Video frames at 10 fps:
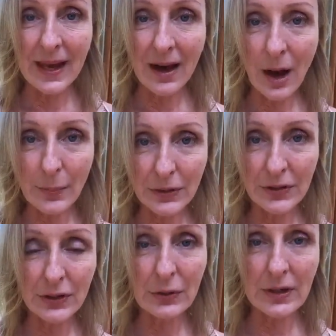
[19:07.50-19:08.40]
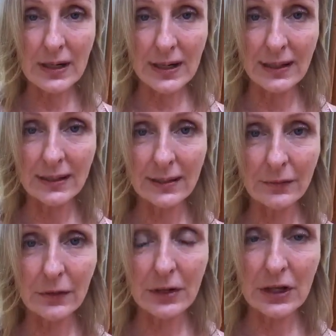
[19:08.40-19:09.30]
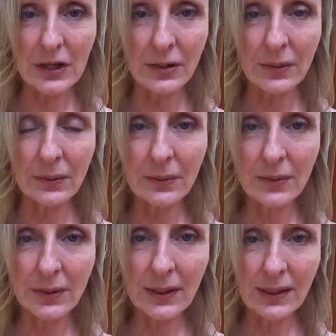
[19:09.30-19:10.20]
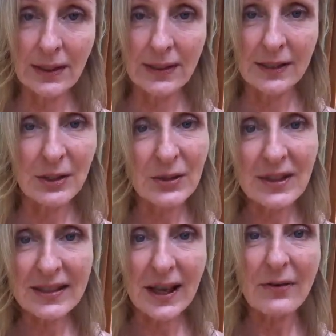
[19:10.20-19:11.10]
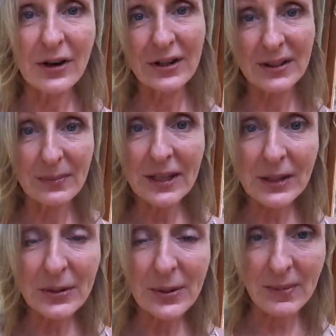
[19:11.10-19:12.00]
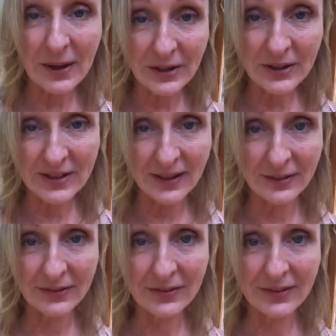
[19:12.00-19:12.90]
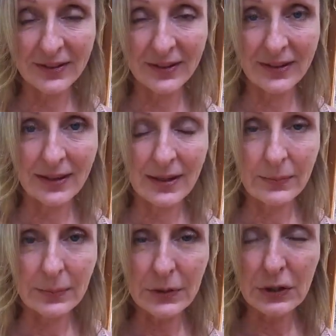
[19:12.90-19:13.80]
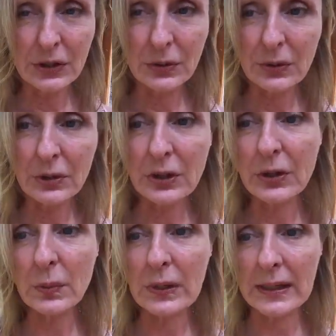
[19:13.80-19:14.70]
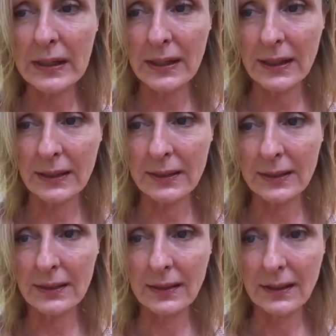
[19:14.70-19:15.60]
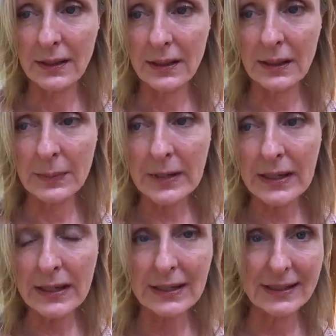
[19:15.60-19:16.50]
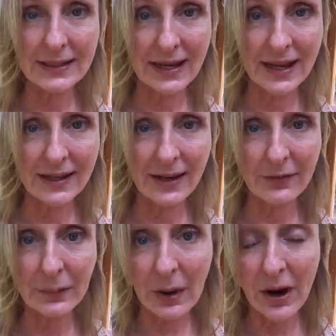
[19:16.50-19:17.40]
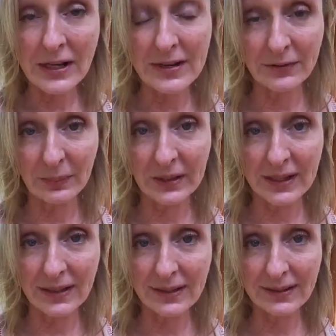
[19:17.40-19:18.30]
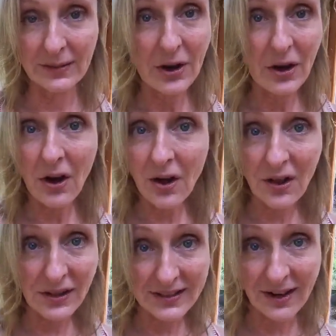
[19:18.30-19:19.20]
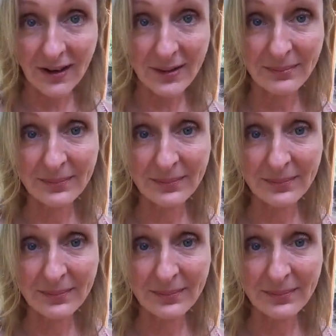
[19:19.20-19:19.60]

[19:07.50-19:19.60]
opportunities for you to discover something new about yourself, to learn what it is to be in a state of a body of bliss all the time.